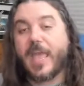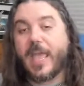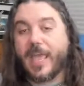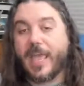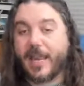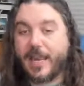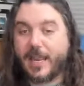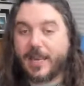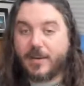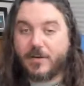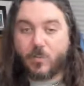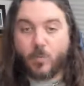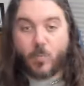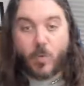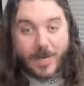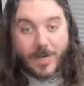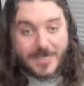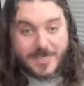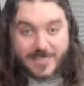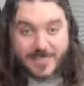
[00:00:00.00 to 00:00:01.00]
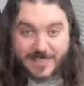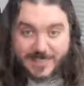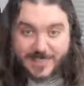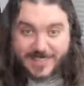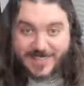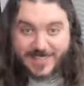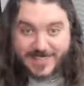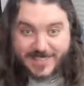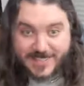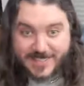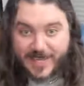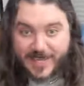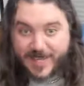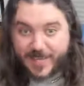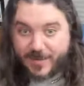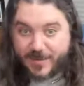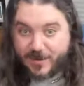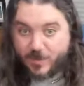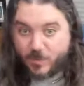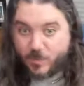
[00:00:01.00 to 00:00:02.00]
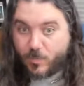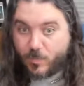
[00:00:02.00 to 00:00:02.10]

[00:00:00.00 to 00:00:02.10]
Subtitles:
And once this is done,